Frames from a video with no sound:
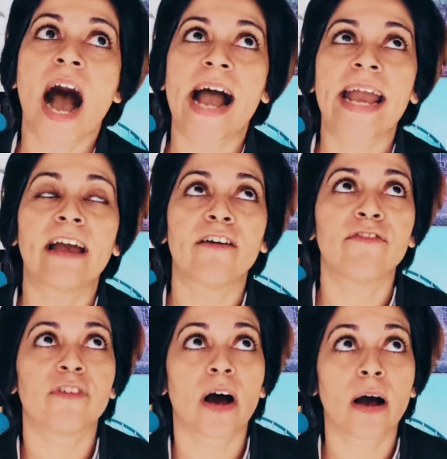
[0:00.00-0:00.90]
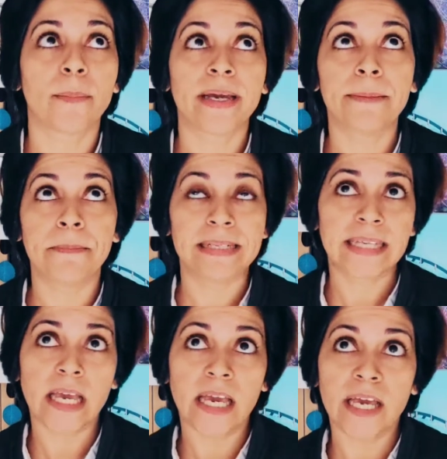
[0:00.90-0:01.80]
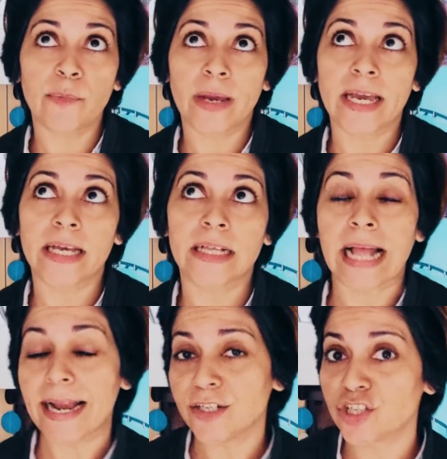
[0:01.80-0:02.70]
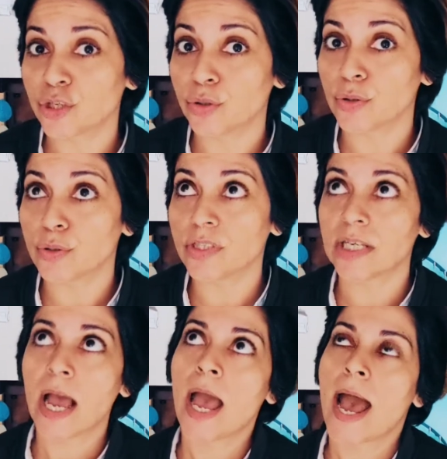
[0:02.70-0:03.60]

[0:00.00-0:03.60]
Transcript: I have been busy with client shoots,